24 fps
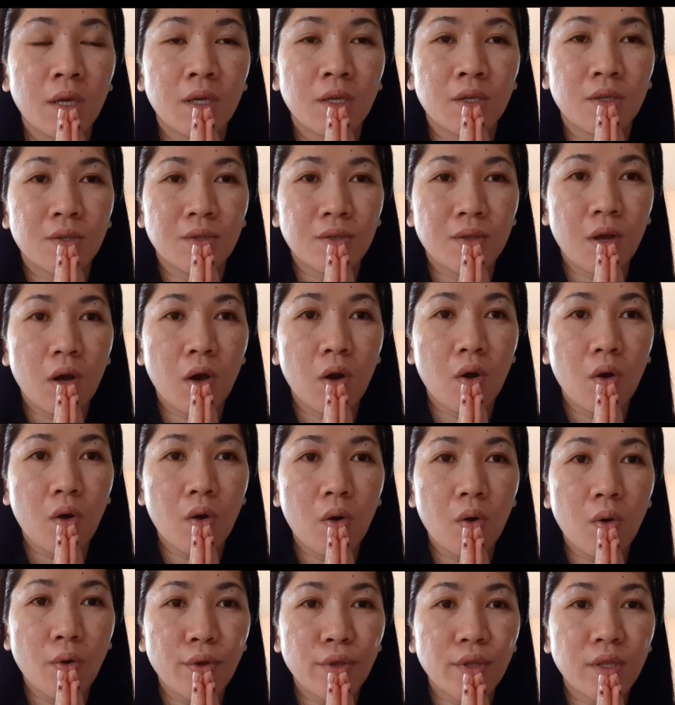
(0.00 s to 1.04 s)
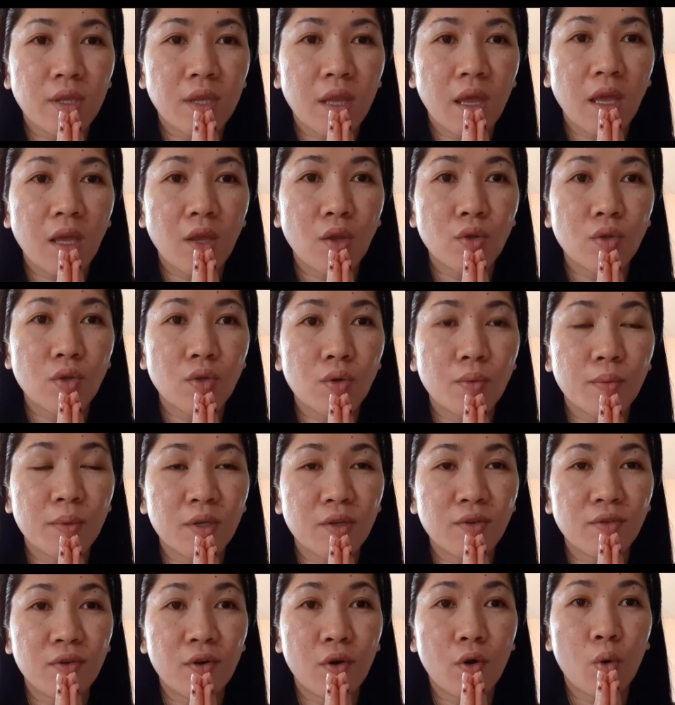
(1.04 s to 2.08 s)
So thank you so
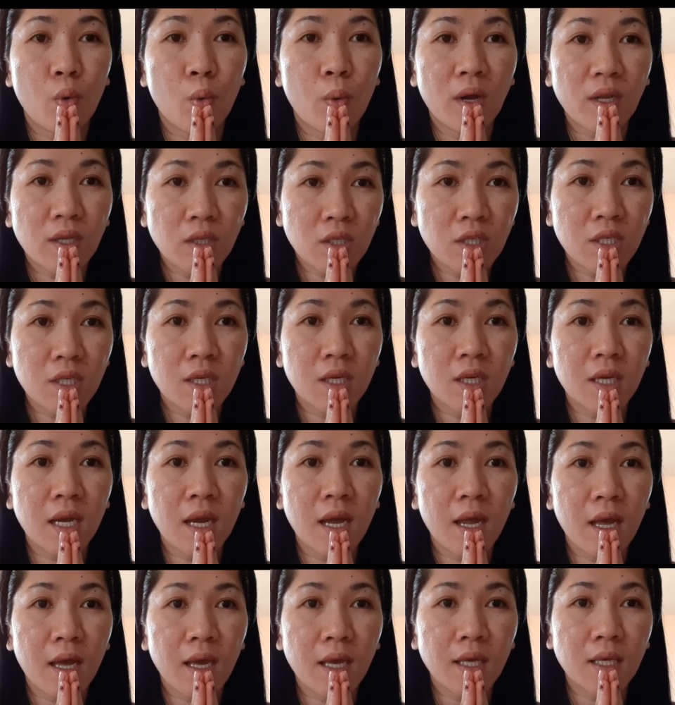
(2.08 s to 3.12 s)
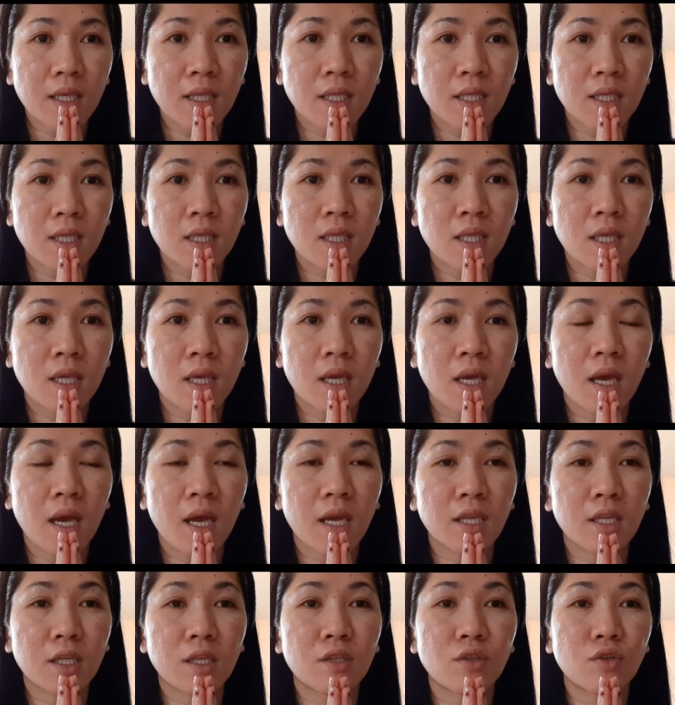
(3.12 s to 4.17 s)
much for watching, guys. I
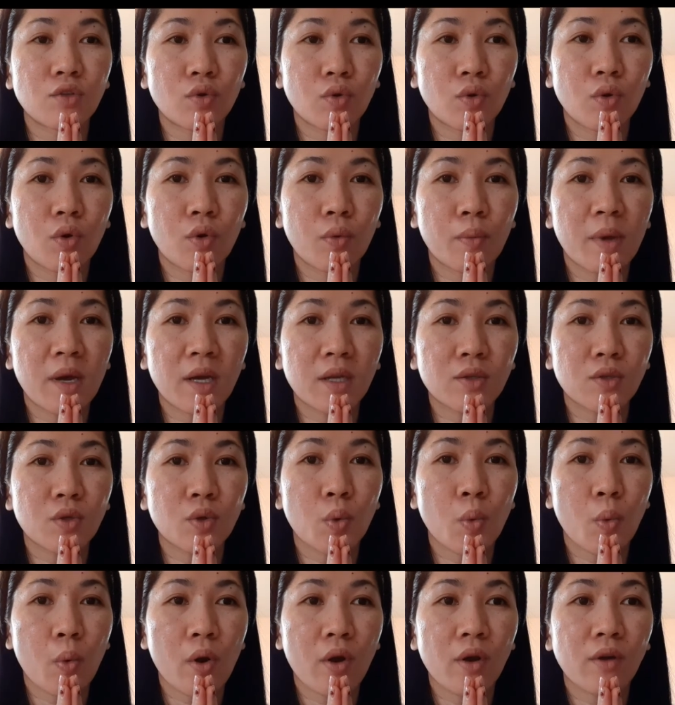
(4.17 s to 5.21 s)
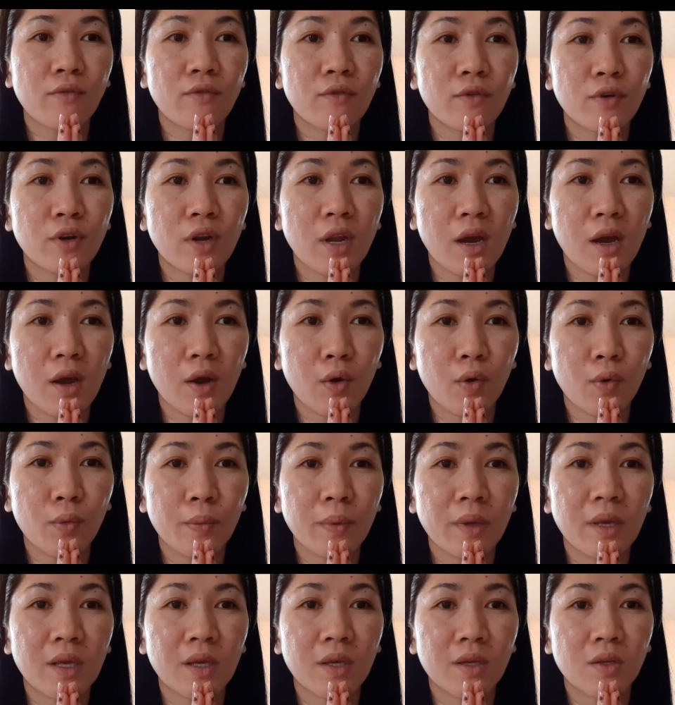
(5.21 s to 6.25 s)
need to go back to work for now
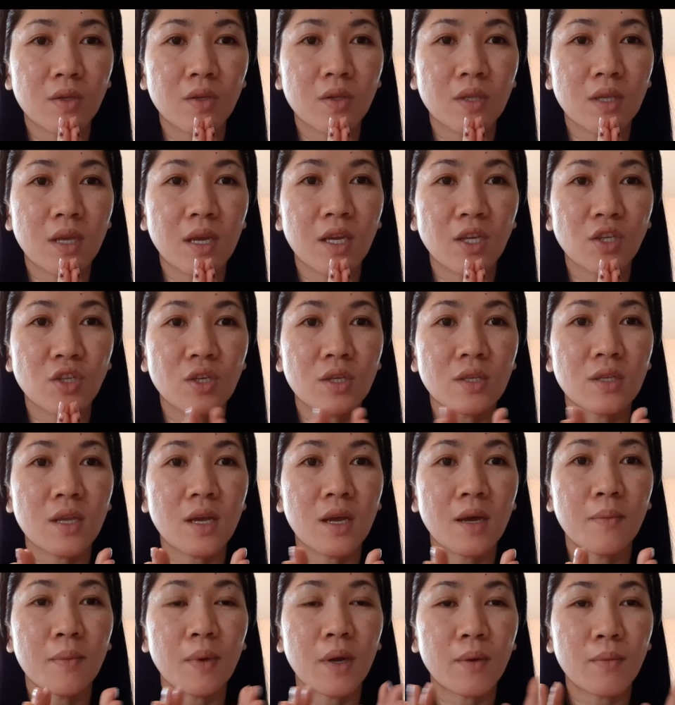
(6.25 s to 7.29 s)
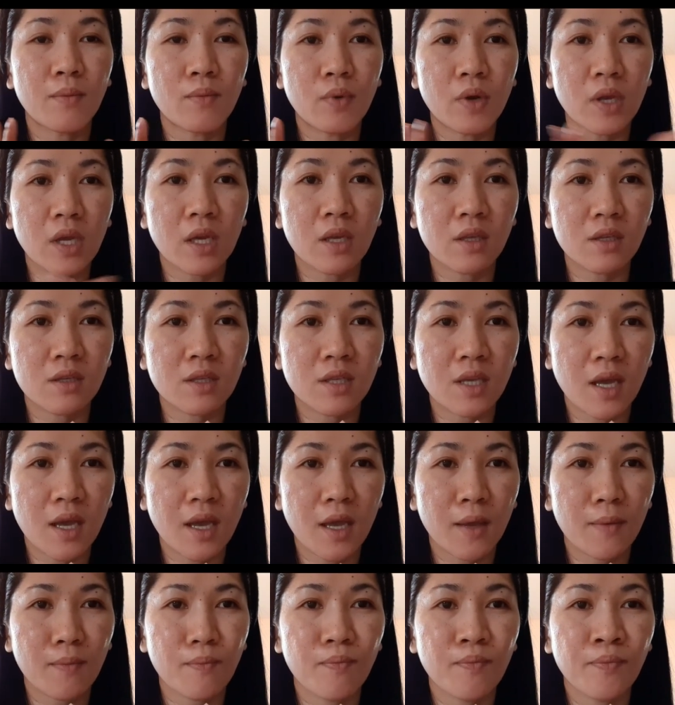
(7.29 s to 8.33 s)
because I just have a break
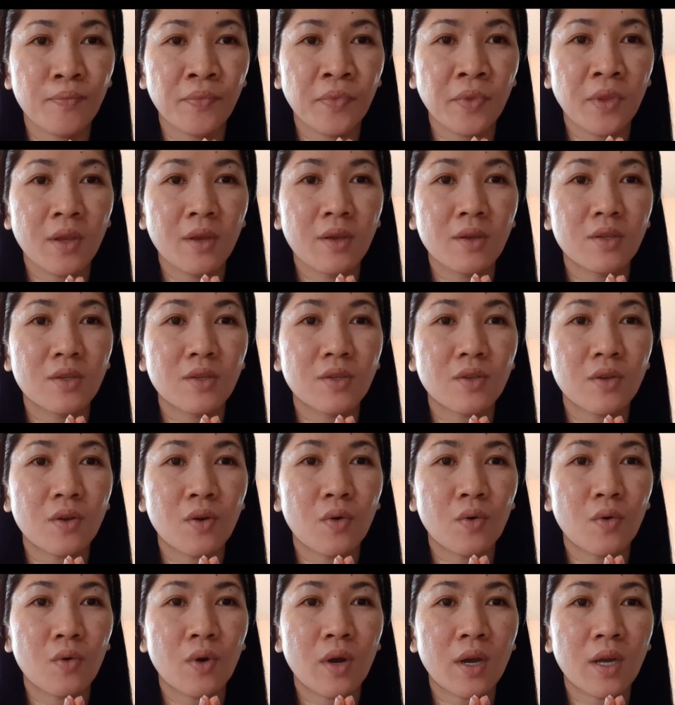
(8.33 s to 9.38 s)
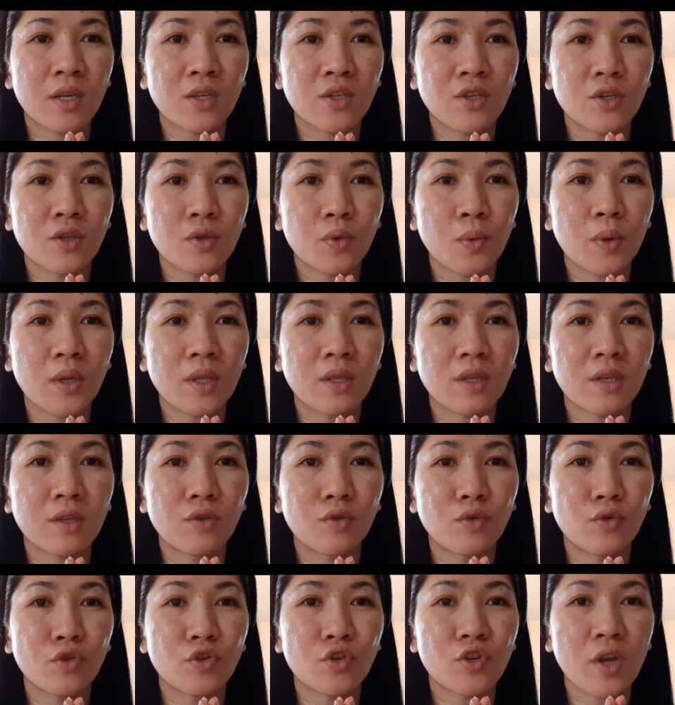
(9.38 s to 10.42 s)
time. So I just wanted
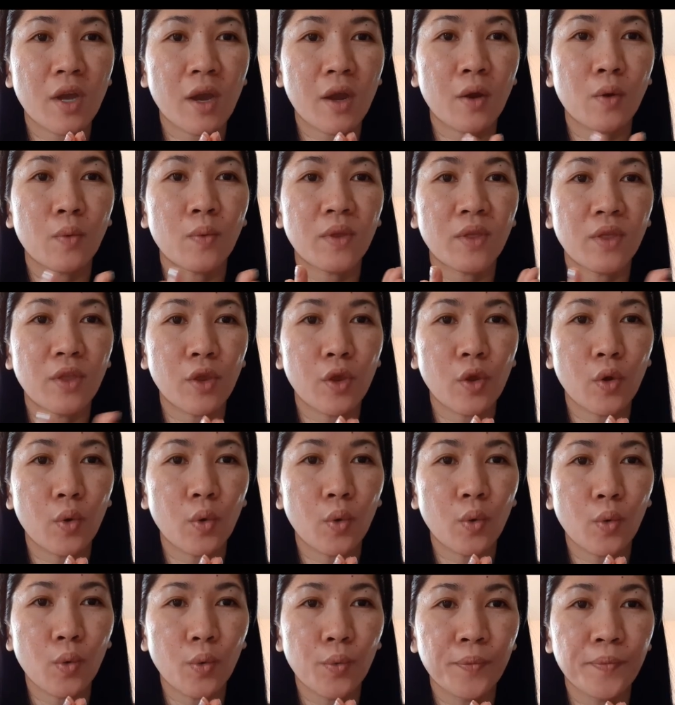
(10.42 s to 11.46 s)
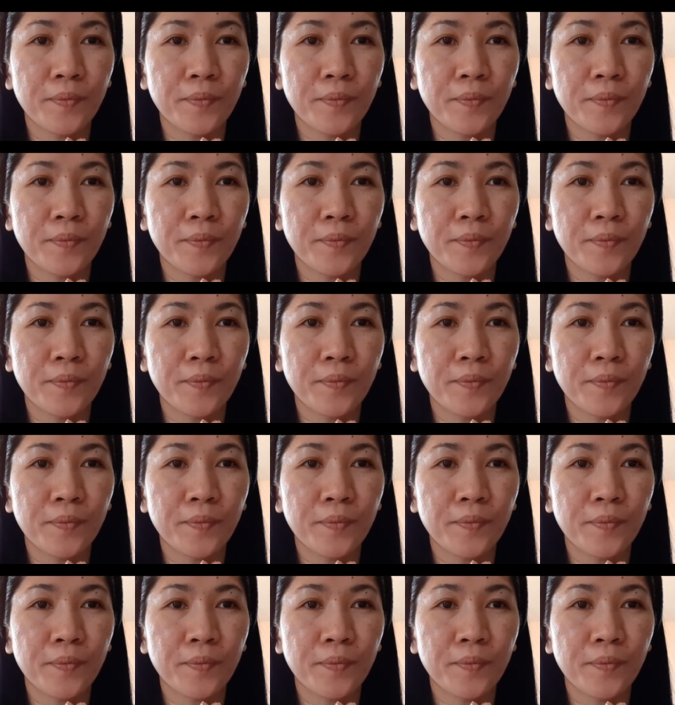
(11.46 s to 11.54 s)
to share with you